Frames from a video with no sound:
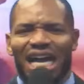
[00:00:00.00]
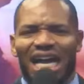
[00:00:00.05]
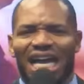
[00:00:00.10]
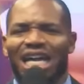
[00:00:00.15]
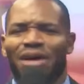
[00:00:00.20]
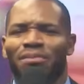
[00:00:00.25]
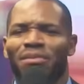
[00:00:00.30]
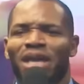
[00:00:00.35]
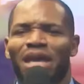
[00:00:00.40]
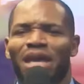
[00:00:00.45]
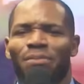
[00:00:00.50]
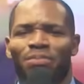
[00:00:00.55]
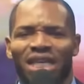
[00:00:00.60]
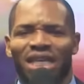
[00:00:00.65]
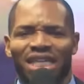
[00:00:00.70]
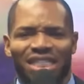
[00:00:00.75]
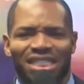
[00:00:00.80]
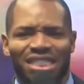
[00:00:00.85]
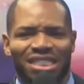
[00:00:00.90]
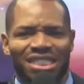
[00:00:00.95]
I am
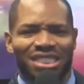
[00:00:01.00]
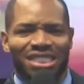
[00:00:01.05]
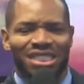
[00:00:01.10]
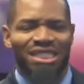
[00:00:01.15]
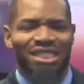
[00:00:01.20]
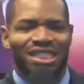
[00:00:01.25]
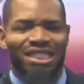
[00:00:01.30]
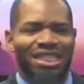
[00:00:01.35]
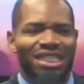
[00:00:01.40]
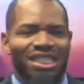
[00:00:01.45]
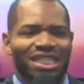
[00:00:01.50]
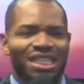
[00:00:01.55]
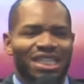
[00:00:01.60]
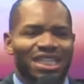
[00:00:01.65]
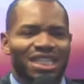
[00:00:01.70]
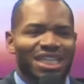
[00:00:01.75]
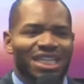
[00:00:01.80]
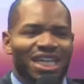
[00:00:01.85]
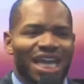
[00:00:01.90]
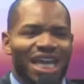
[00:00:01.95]
helpless.
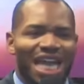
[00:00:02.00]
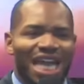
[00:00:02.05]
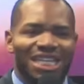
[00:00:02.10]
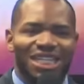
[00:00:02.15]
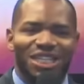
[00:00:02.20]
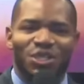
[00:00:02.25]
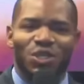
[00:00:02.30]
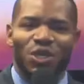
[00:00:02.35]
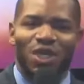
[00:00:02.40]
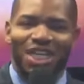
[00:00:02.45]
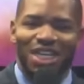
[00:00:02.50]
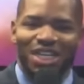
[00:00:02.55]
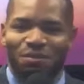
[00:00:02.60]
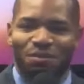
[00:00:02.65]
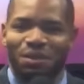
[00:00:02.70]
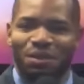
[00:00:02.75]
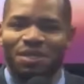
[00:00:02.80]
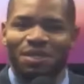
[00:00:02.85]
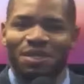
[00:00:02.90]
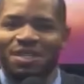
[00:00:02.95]
I need your
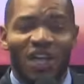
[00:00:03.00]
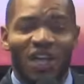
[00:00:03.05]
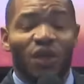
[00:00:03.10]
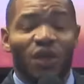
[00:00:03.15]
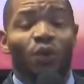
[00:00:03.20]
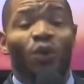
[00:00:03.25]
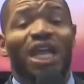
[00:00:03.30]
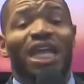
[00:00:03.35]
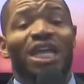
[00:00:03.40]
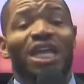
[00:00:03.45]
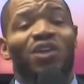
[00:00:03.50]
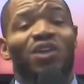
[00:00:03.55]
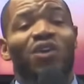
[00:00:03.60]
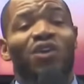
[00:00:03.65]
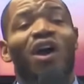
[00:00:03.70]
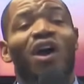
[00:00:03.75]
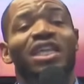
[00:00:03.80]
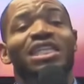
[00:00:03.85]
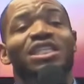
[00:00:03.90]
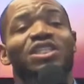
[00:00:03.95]
help. When
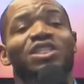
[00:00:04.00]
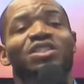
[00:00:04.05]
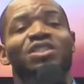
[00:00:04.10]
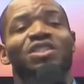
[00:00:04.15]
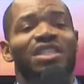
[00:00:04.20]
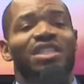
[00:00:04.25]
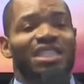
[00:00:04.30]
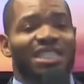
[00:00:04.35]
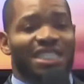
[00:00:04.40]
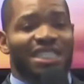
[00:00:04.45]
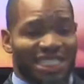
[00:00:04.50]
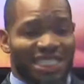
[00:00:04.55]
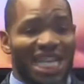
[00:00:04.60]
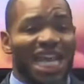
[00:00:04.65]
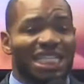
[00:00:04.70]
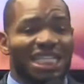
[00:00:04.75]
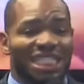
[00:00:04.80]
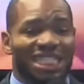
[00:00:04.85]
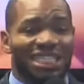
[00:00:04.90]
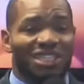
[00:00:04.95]
God is
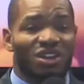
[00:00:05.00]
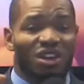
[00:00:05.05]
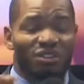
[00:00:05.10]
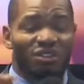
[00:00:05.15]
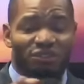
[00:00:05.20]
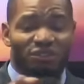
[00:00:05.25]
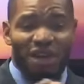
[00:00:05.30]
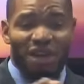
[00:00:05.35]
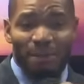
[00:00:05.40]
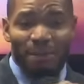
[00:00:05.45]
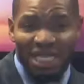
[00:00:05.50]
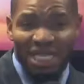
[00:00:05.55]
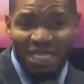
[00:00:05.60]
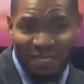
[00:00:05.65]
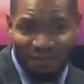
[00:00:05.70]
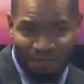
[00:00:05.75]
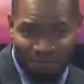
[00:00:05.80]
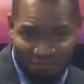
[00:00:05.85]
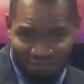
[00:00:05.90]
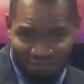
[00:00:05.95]
searching your
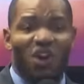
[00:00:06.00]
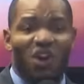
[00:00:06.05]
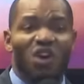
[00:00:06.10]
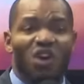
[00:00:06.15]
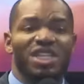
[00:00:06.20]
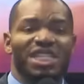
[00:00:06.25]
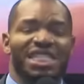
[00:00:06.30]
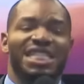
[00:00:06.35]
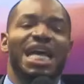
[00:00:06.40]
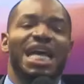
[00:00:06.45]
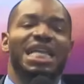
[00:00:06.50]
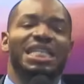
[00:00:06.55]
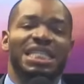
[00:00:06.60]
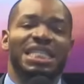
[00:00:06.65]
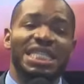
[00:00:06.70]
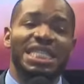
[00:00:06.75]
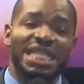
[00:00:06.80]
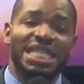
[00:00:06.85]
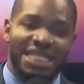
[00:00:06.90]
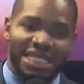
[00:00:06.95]
family, or
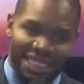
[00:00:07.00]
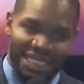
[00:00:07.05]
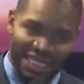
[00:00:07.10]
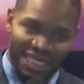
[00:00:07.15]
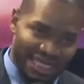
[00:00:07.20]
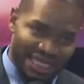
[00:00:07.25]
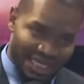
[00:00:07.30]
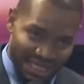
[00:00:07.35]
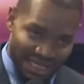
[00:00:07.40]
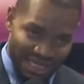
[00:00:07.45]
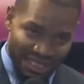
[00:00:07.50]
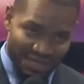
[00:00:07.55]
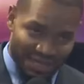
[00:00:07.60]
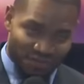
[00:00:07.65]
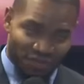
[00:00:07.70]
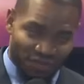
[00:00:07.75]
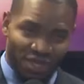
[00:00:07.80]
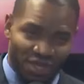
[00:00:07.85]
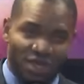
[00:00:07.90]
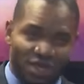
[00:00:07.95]
searching a city,
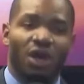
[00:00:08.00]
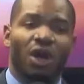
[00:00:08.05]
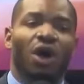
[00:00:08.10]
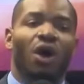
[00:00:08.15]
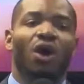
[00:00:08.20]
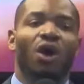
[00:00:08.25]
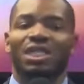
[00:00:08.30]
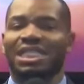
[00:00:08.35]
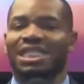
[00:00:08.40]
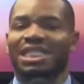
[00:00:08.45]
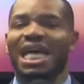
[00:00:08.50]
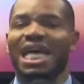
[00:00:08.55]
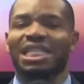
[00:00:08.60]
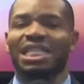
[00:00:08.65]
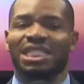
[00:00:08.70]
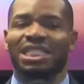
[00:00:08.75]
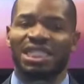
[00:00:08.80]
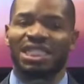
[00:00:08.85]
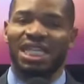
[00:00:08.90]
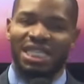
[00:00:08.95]
or
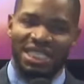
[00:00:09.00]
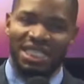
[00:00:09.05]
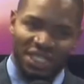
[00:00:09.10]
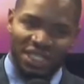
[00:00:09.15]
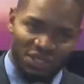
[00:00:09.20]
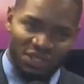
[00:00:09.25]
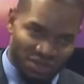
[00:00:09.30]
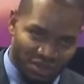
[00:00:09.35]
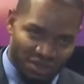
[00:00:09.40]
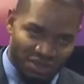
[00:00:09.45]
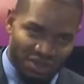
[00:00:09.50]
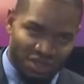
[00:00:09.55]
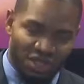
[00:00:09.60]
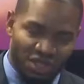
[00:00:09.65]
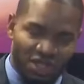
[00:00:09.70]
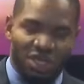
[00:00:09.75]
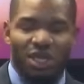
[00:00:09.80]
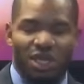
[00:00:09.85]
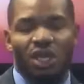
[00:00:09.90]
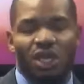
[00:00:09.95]
searching a nation
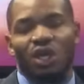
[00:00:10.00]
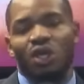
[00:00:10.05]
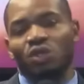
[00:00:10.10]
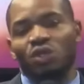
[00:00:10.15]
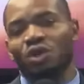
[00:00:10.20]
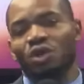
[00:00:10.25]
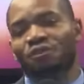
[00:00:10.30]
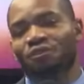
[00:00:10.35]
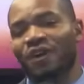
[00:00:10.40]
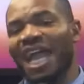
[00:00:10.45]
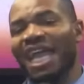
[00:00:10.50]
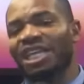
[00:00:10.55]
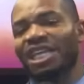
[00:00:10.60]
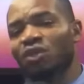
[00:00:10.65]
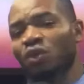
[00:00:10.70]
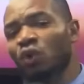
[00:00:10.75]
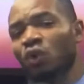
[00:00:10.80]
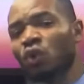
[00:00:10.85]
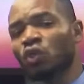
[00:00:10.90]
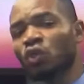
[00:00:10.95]
to
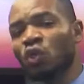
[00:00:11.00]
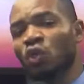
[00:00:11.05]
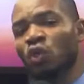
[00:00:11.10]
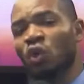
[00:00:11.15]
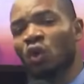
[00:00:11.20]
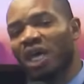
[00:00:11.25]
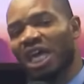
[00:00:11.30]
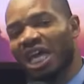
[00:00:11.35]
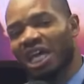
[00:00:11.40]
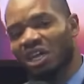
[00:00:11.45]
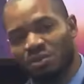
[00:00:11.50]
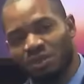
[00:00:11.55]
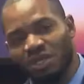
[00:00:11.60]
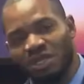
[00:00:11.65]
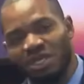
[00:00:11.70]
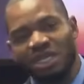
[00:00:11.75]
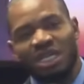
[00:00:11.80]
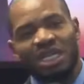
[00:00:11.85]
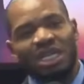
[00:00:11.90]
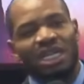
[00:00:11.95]
find who to help,
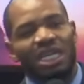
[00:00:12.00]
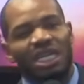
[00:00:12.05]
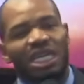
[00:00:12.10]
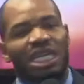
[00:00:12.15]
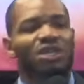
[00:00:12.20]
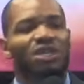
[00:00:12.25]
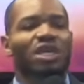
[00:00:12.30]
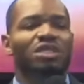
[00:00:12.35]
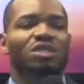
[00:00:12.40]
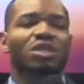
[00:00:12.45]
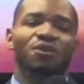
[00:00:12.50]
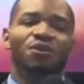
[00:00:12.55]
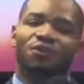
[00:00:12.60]
He does